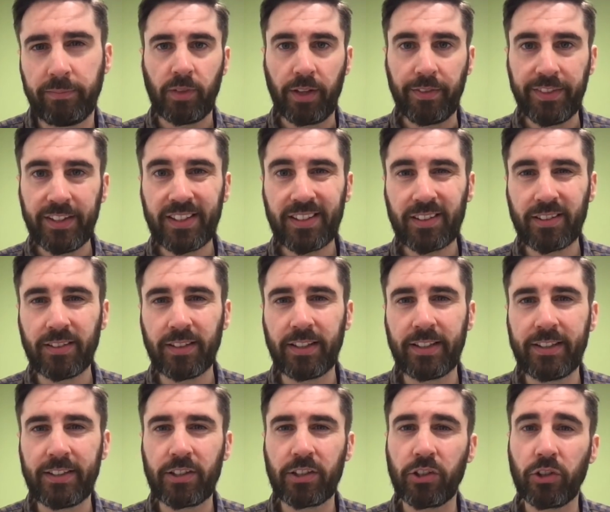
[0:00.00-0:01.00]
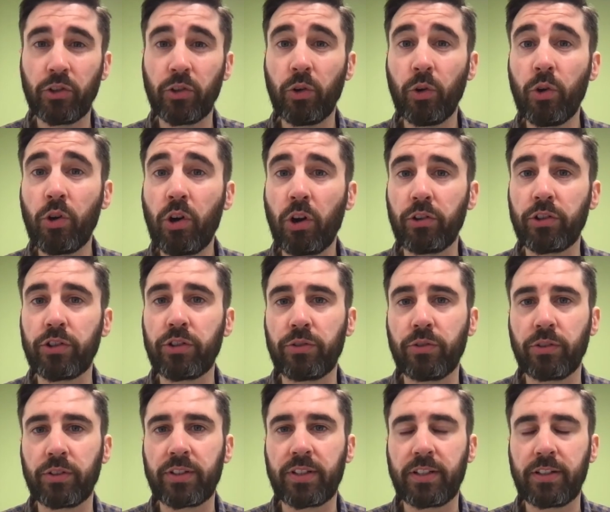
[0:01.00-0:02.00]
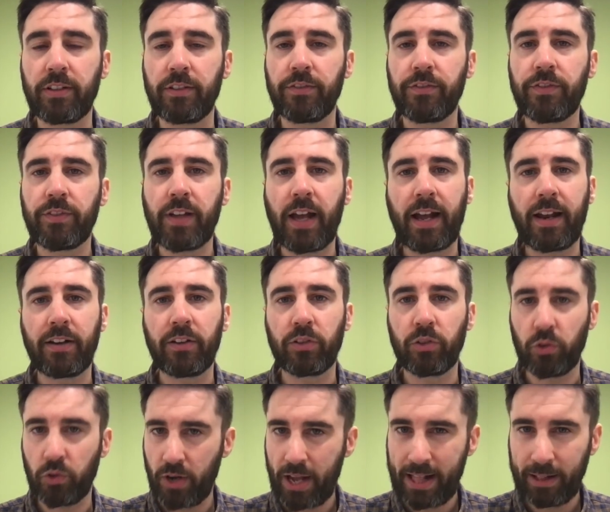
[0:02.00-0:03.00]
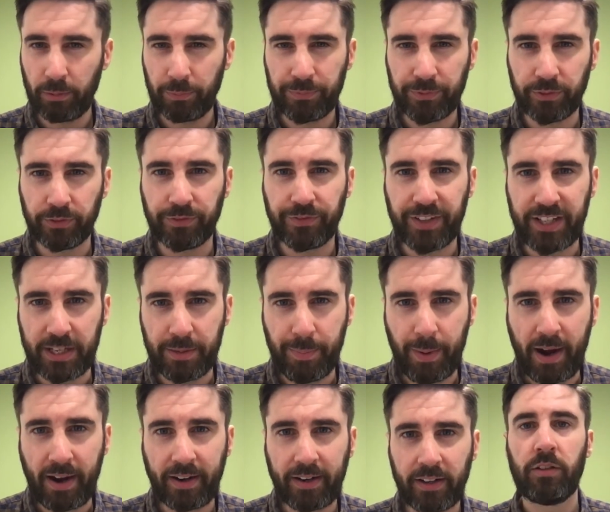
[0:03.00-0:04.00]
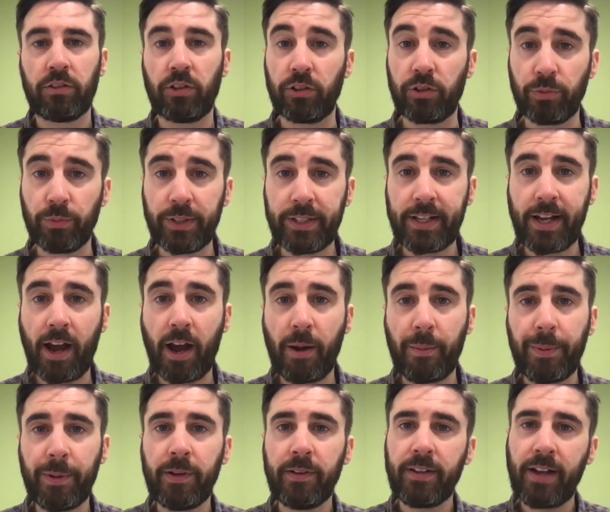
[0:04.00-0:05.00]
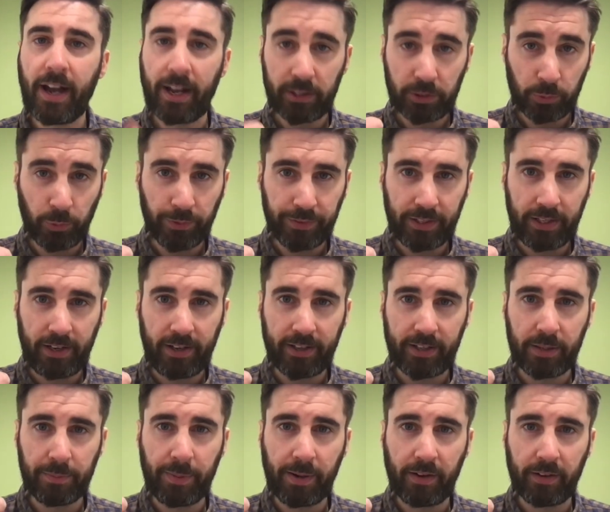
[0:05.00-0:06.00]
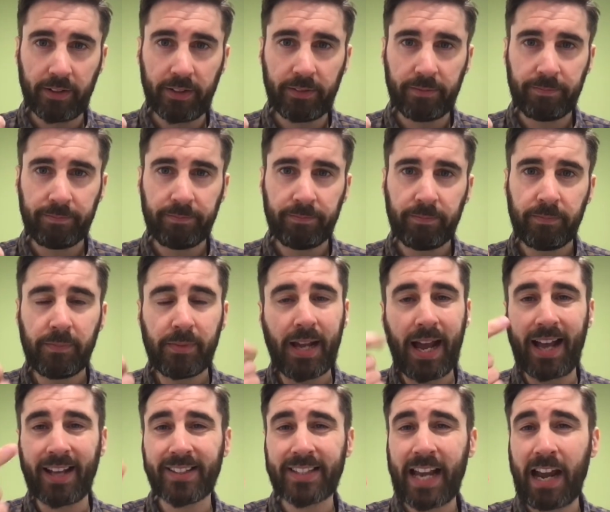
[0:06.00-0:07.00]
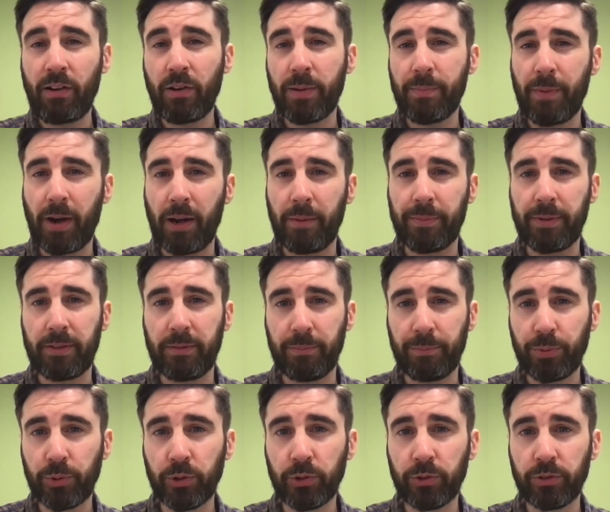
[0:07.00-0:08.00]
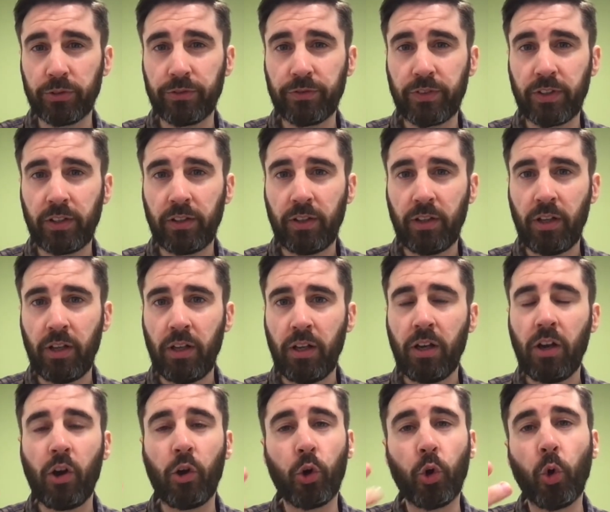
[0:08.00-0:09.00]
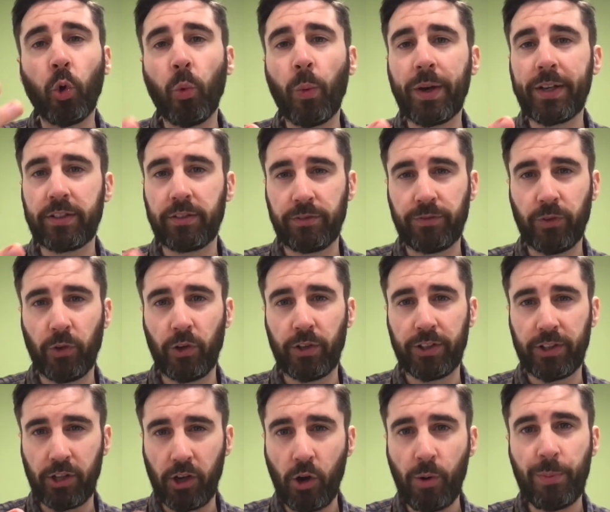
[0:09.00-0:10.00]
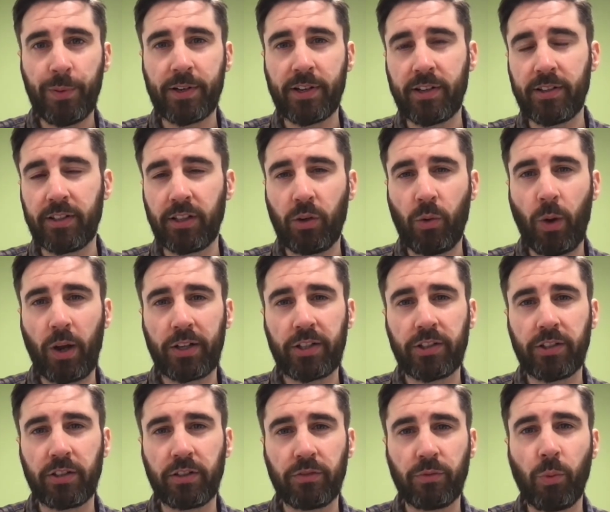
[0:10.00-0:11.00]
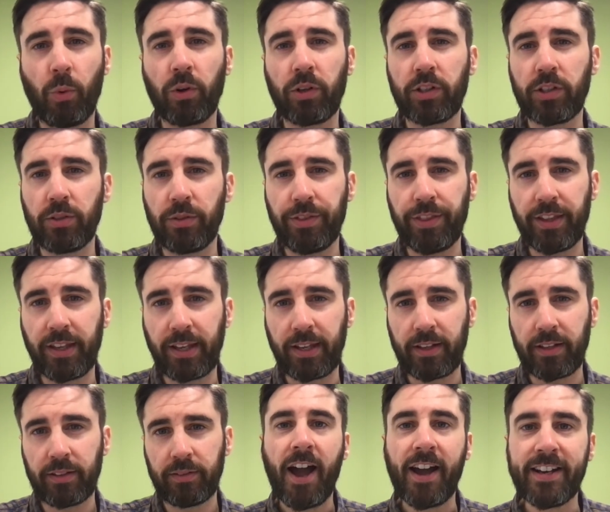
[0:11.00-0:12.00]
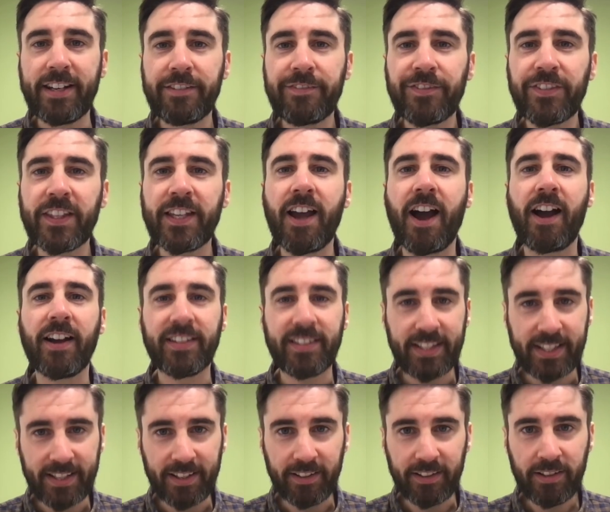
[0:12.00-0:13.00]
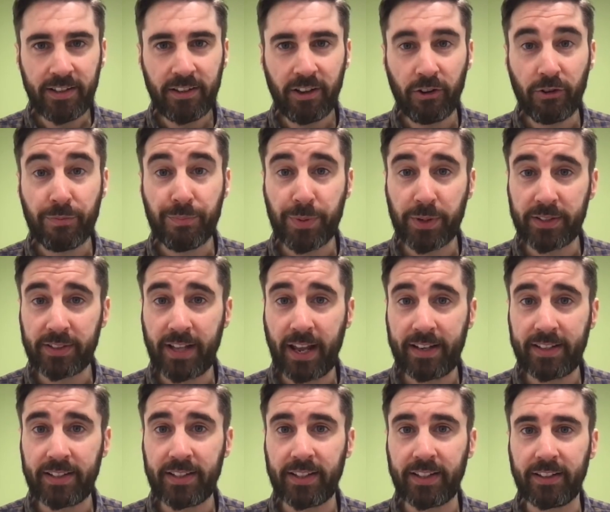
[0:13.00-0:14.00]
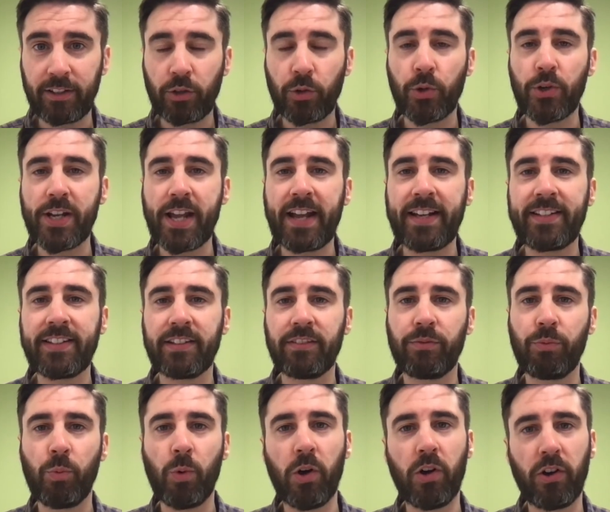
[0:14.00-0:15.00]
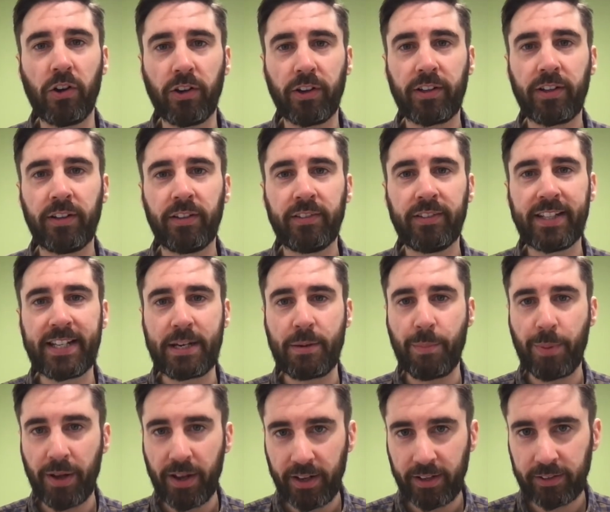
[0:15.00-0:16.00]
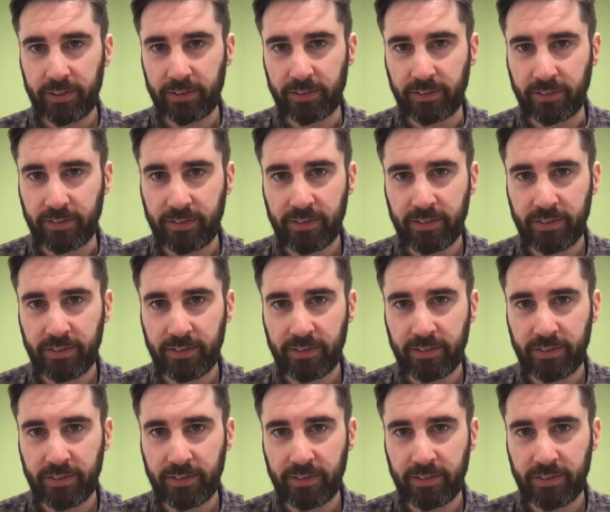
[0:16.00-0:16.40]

And this can lead to unconstructive and unhelpful feedback. So to recap, ask what they like about it, ask how it might be improved, and always avoid the open-ended question of what do you think. And if the idea of presenting creative work in person